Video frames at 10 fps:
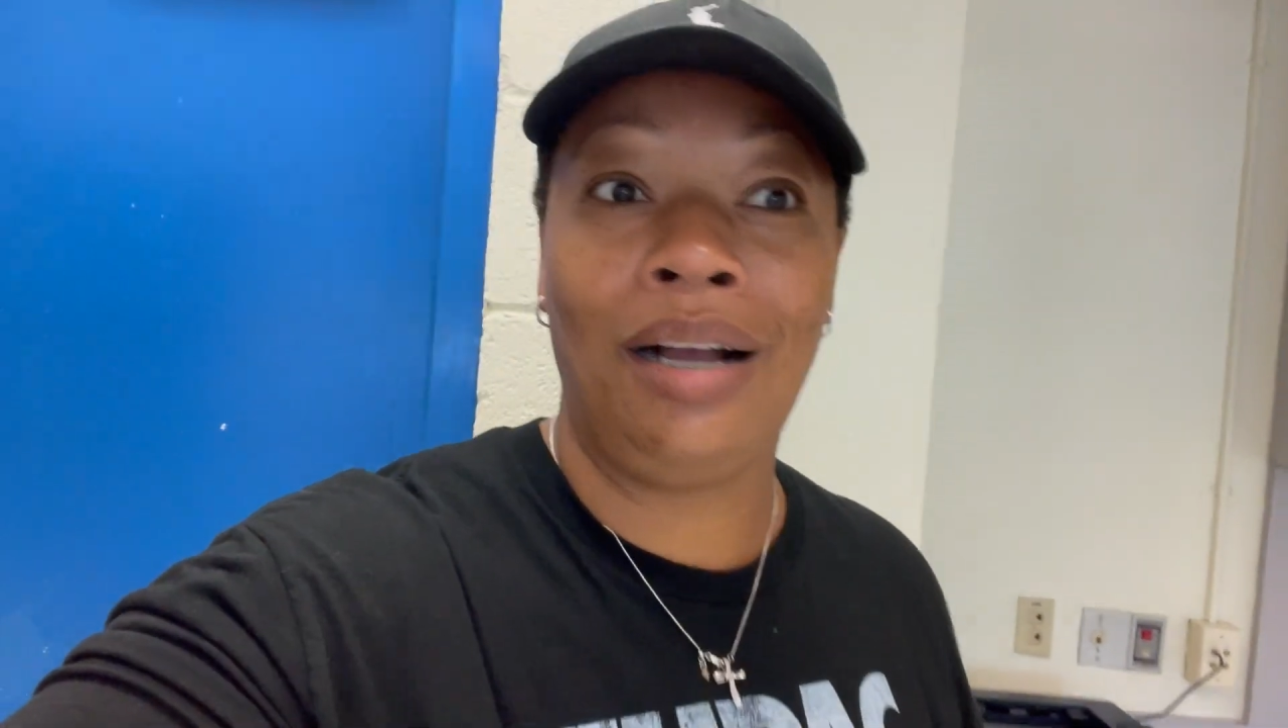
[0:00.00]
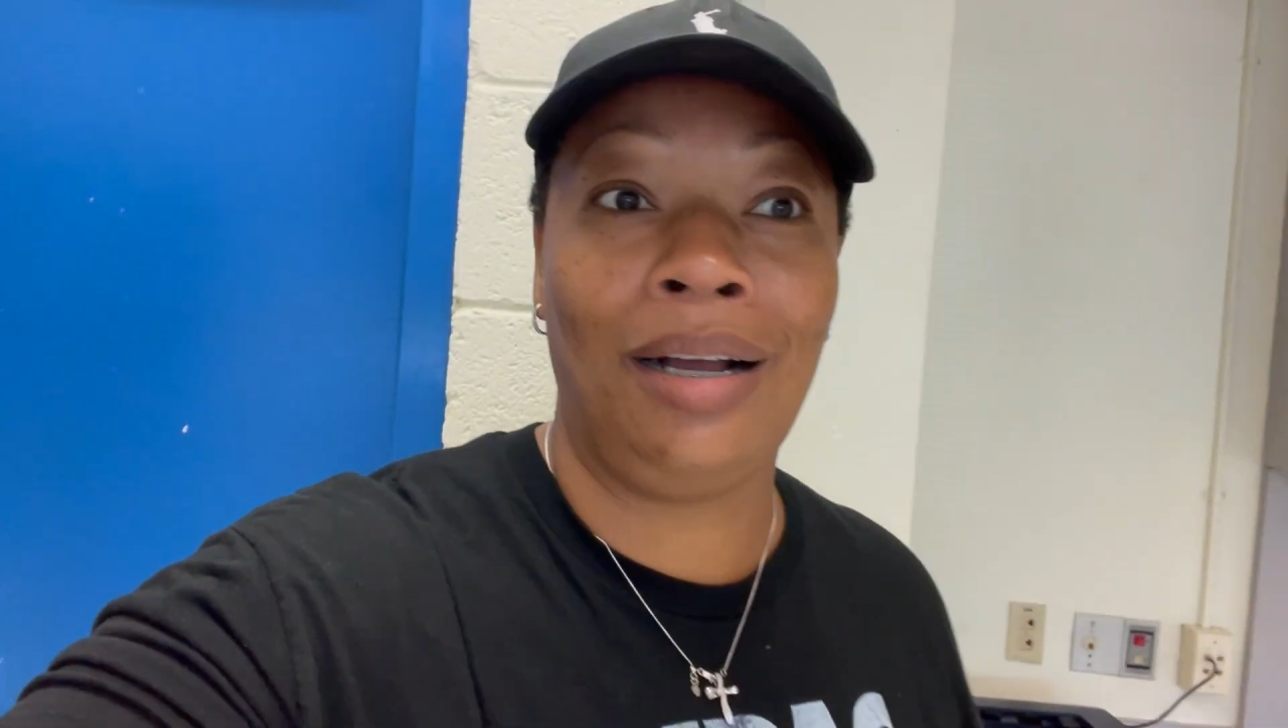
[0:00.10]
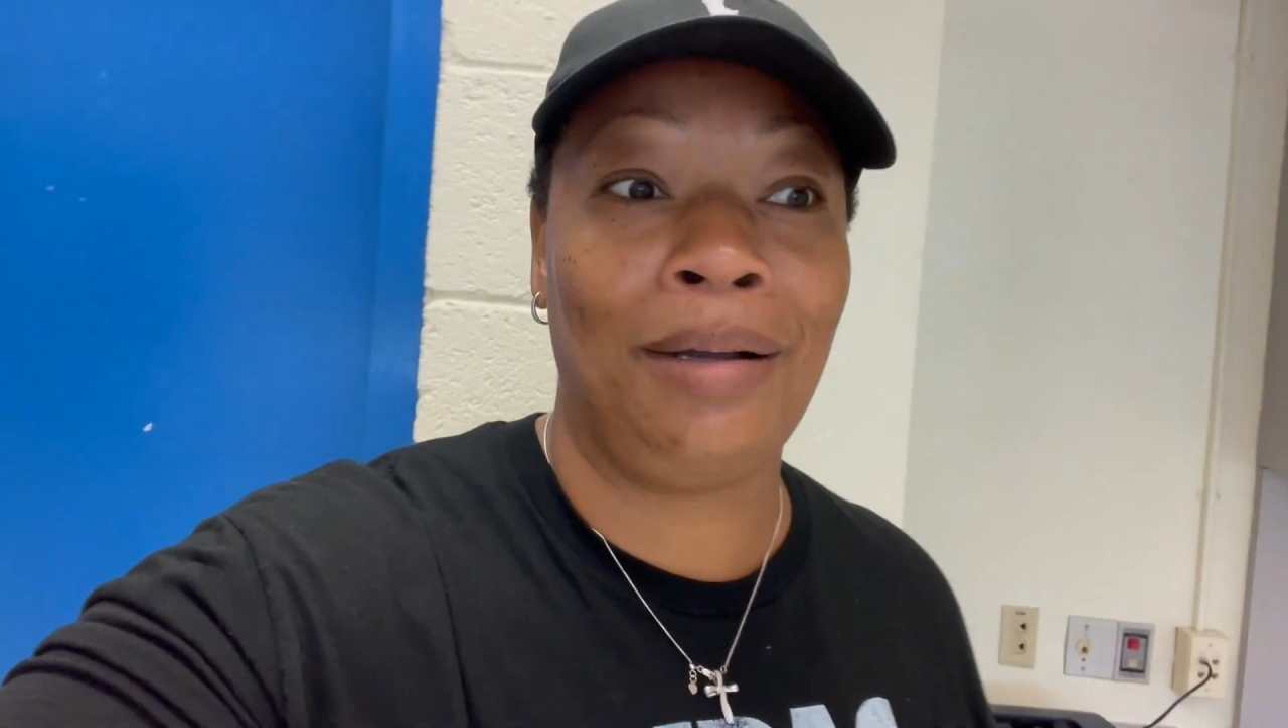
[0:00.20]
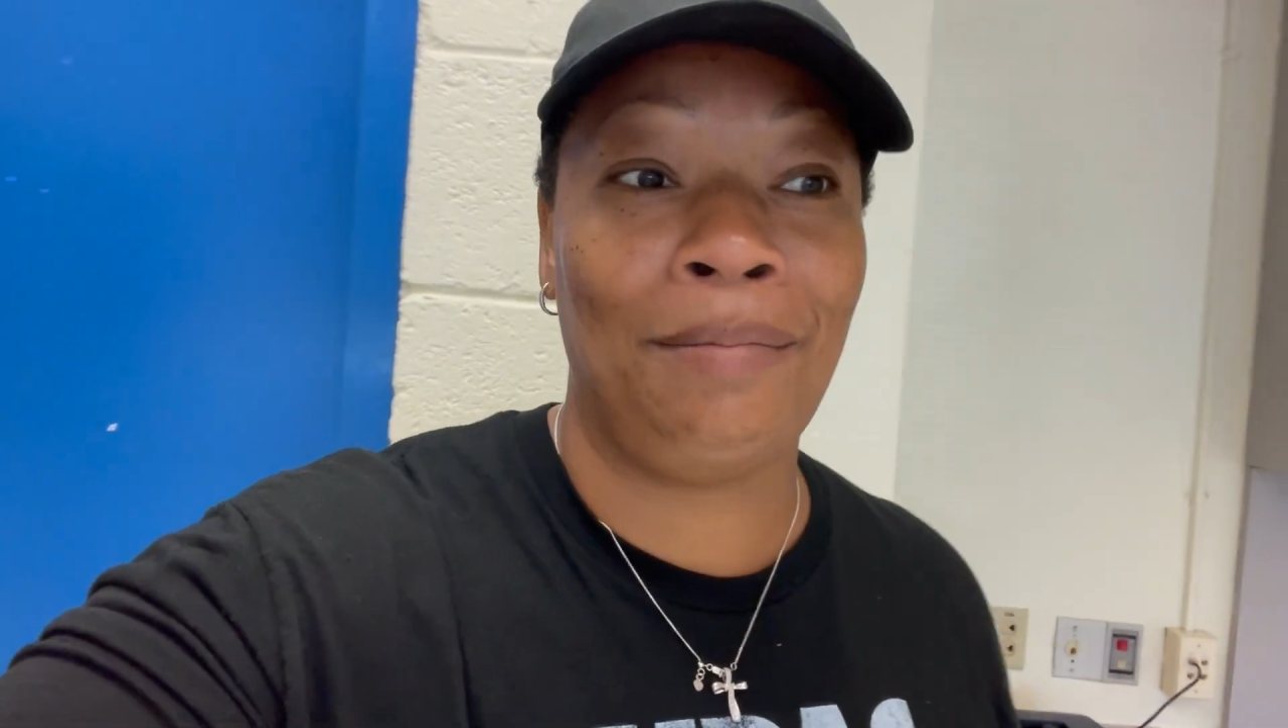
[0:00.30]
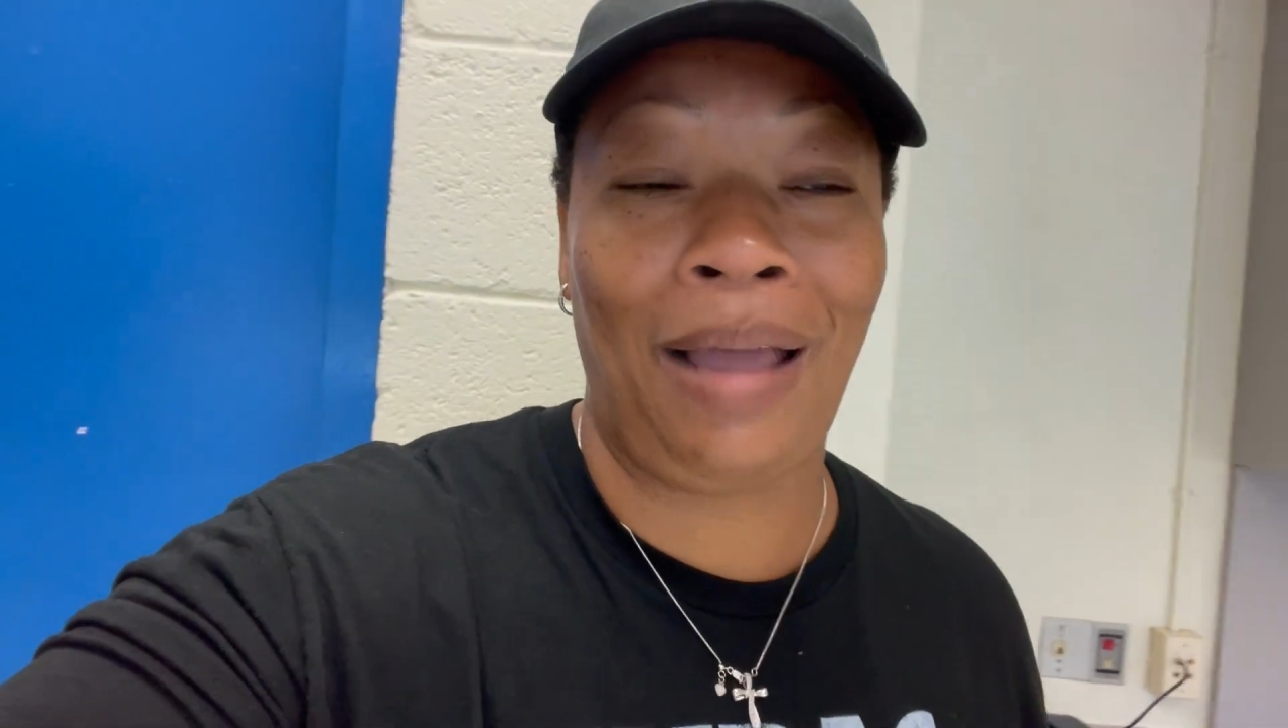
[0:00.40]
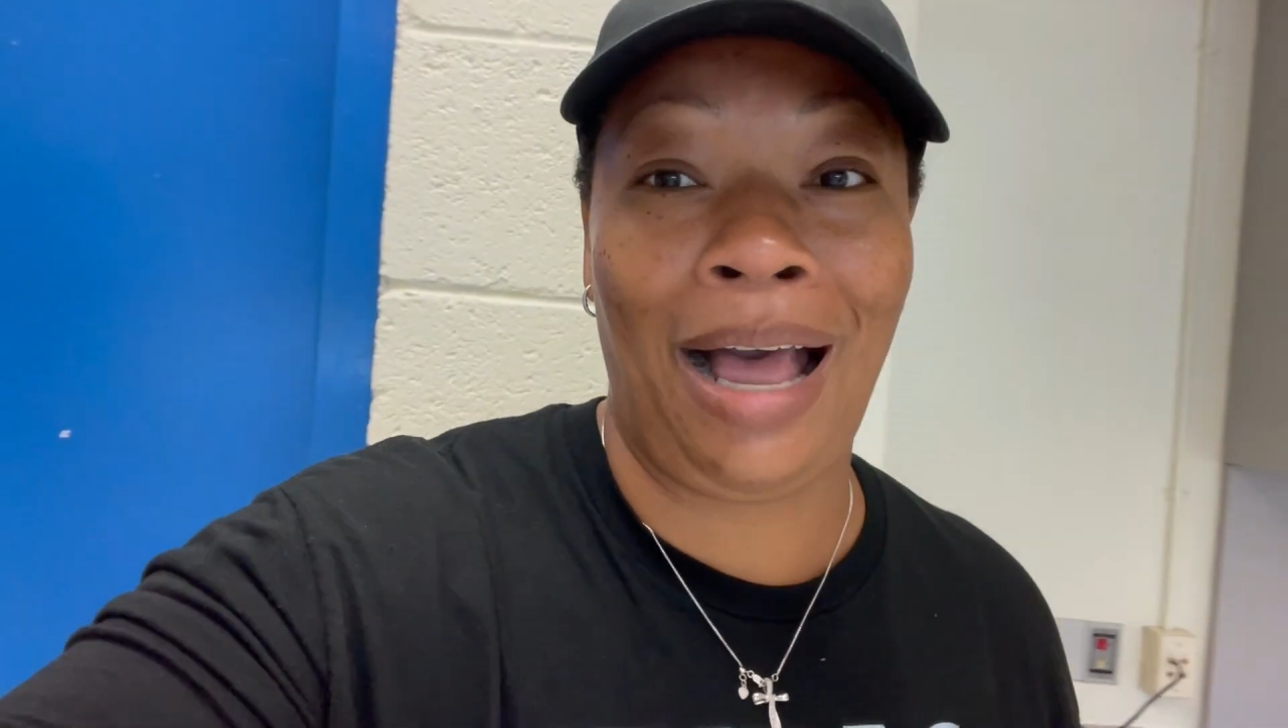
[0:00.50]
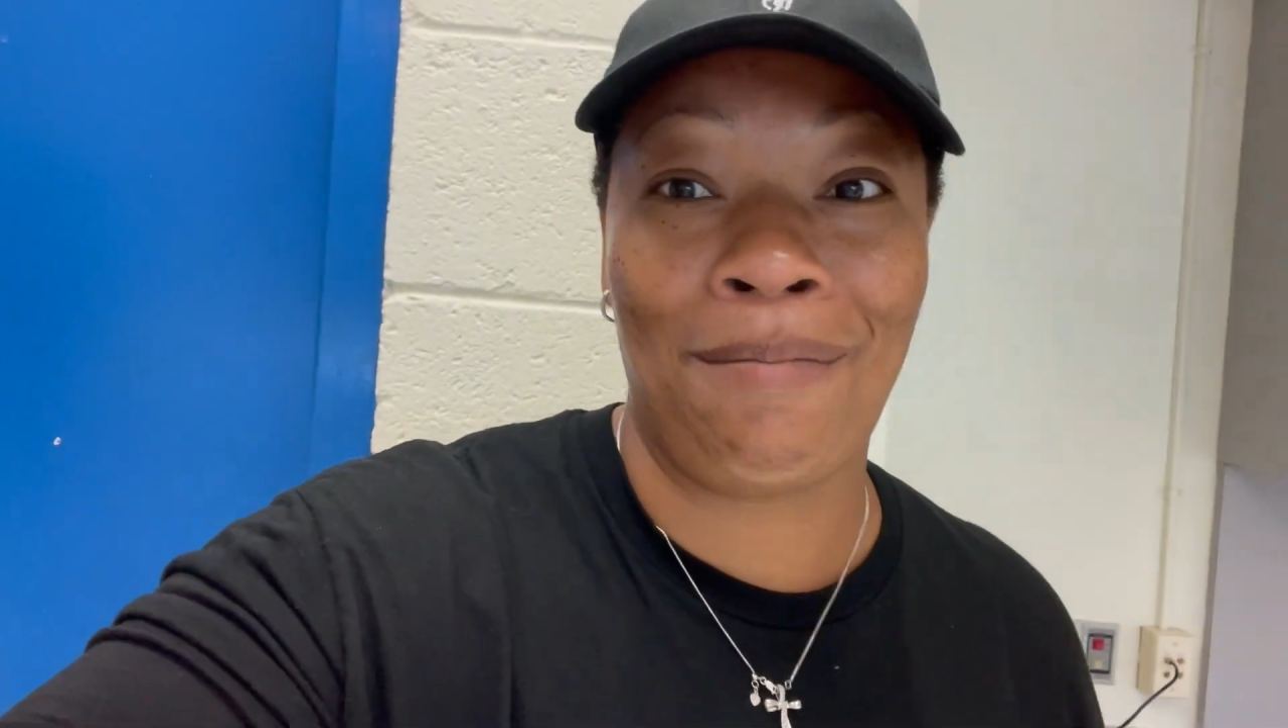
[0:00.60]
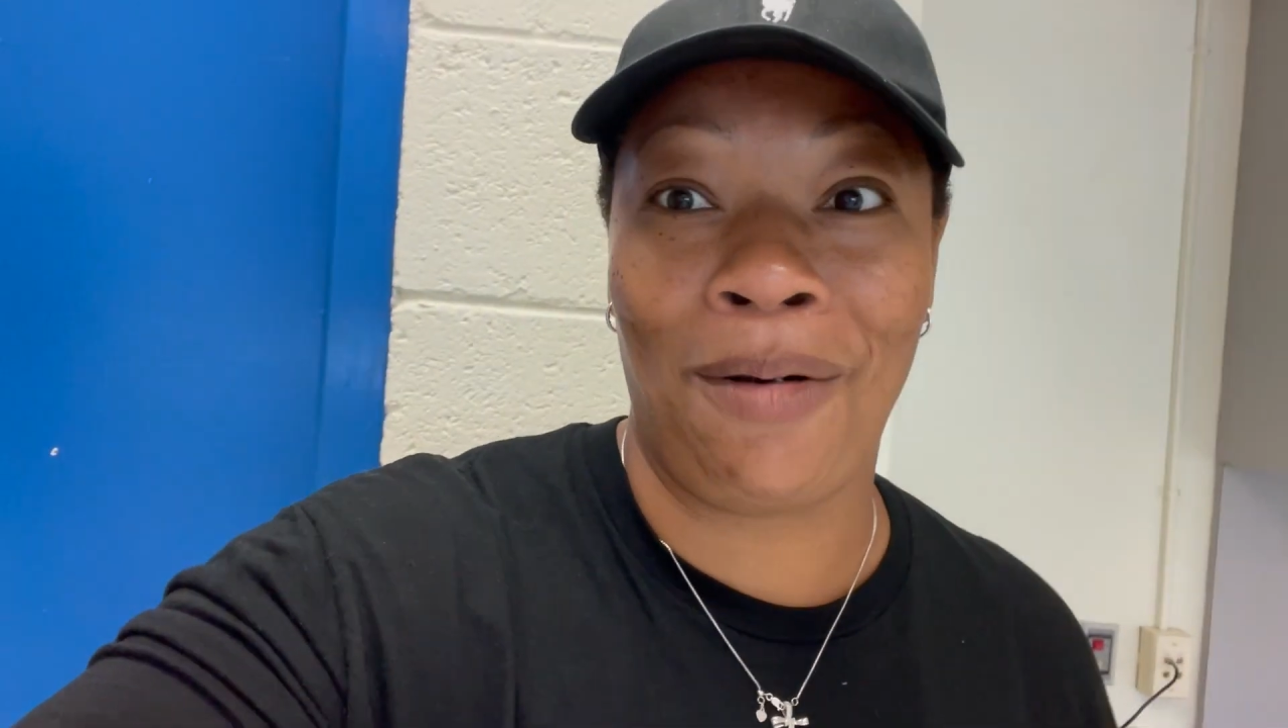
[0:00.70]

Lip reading: I